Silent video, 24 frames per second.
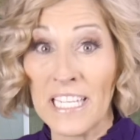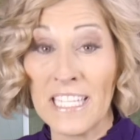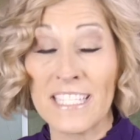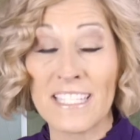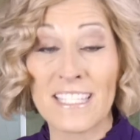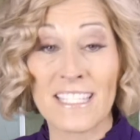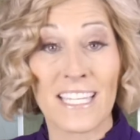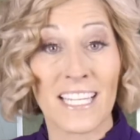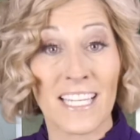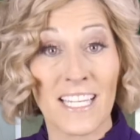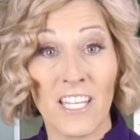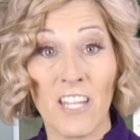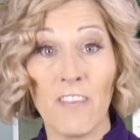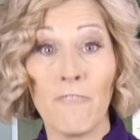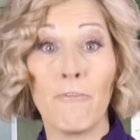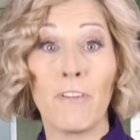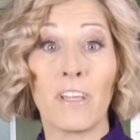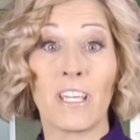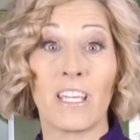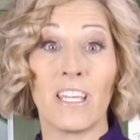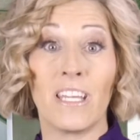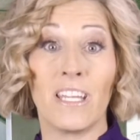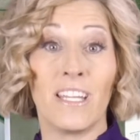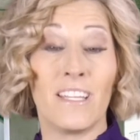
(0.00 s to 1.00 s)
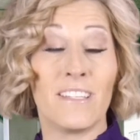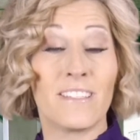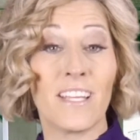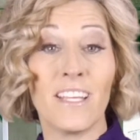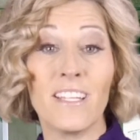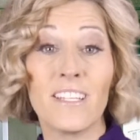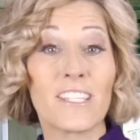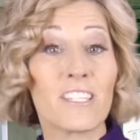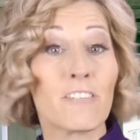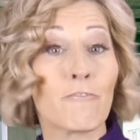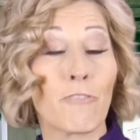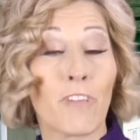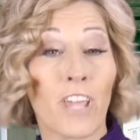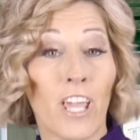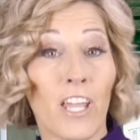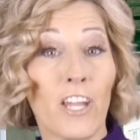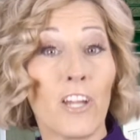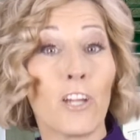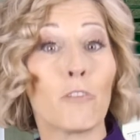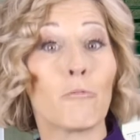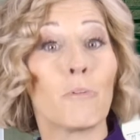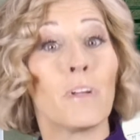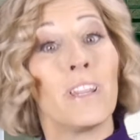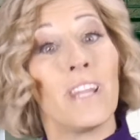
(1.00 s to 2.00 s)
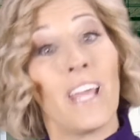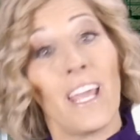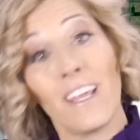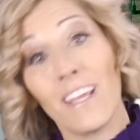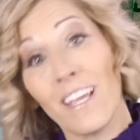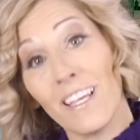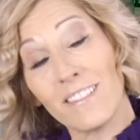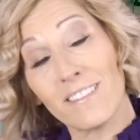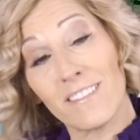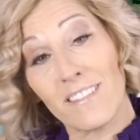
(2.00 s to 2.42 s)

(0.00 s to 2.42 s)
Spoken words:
significant intensive care when they get